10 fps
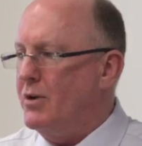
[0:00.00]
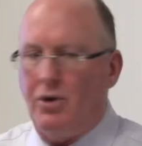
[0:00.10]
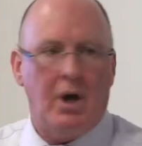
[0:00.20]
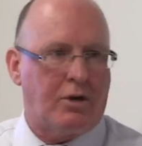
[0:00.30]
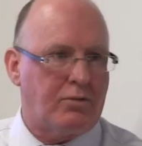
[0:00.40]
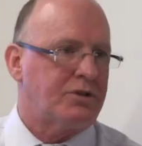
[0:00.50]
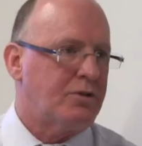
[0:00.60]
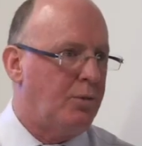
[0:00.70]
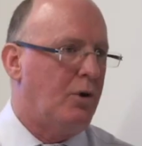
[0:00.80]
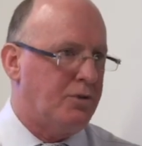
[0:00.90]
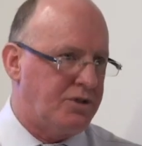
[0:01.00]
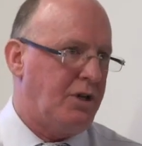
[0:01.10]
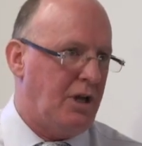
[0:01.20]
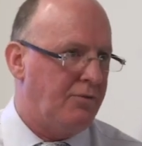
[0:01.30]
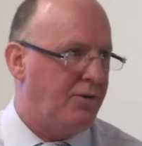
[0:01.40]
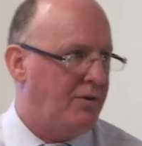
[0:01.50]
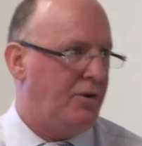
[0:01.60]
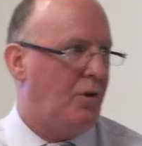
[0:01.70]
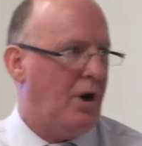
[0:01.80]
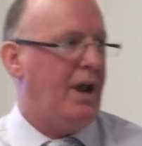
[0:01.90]
if you had a crystal ball sitting in front of
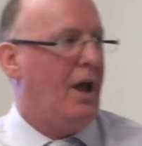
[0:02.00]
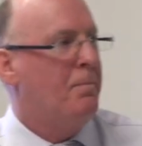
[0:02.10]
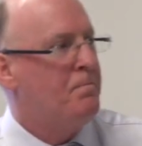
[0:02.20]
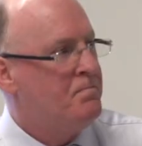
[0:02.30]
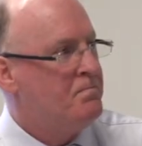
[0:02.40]
you right now,